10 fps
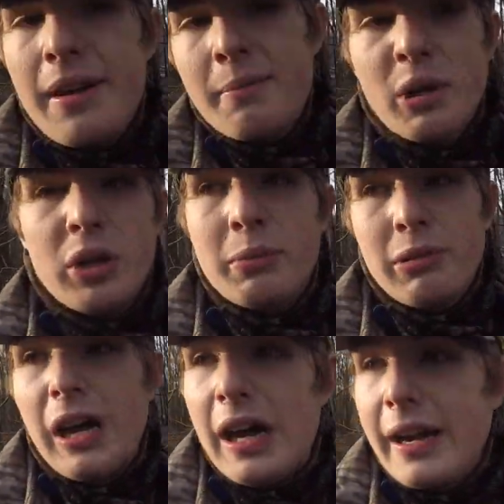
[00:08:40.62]
and build a
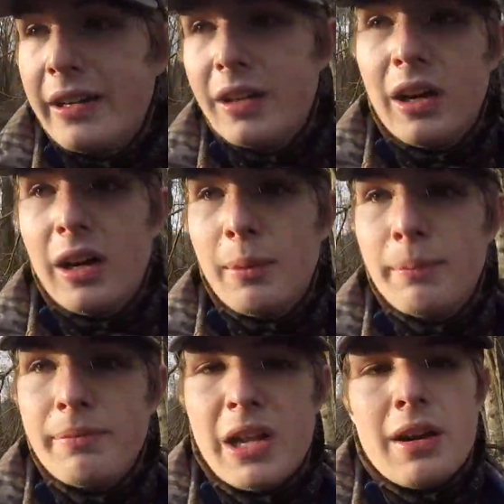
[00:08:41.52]
blind,
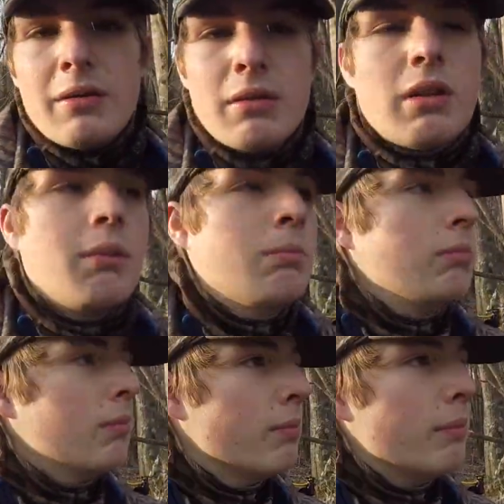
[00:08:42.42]
um, not a
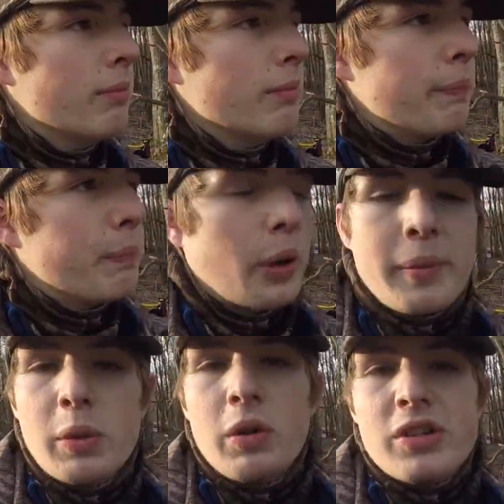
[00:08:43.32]

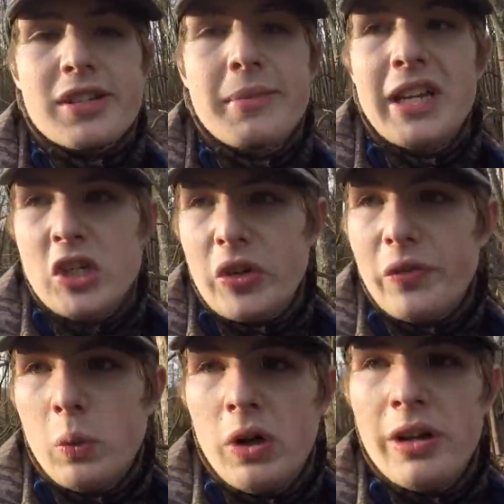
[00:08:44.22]
permanent one, just a
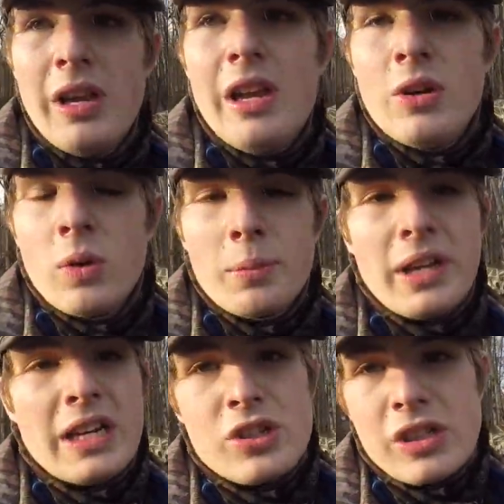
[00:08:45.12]
makeshift one.
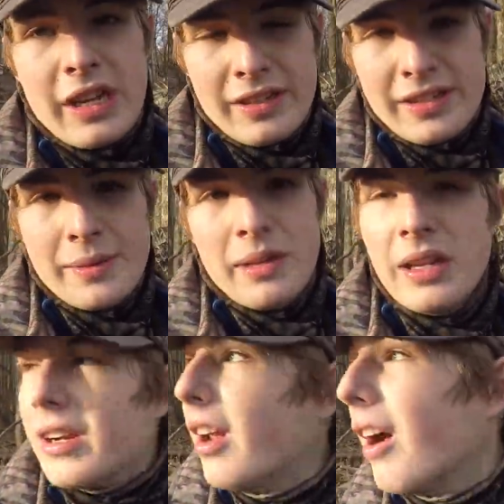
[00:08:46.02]
Normally I just kind of sit
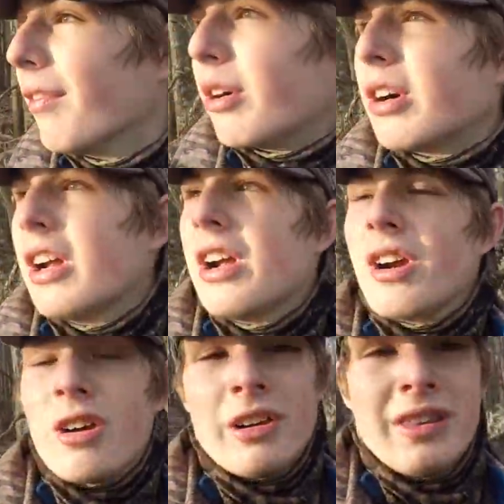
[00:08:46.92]
in cover
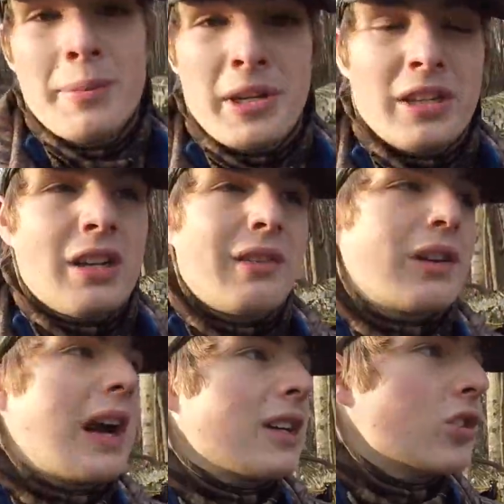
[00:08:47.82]
or in limited
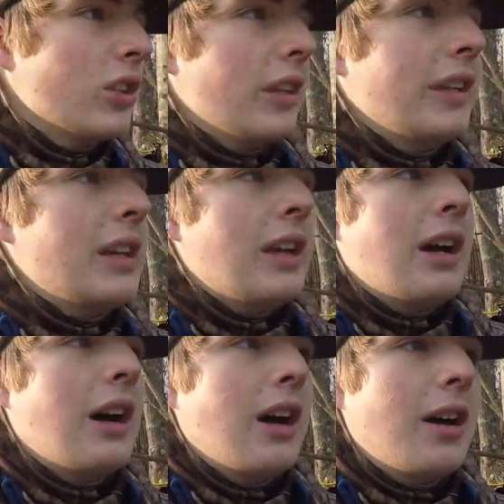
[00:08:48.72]
cover actually.
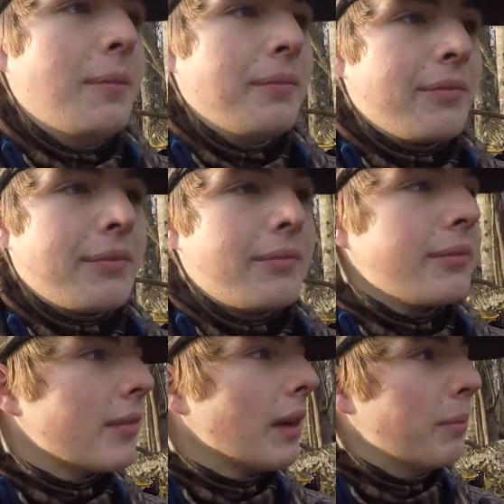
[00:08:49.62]
Um,
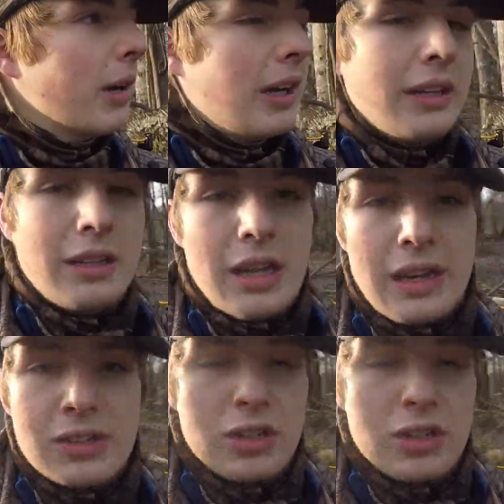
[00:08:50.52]
but I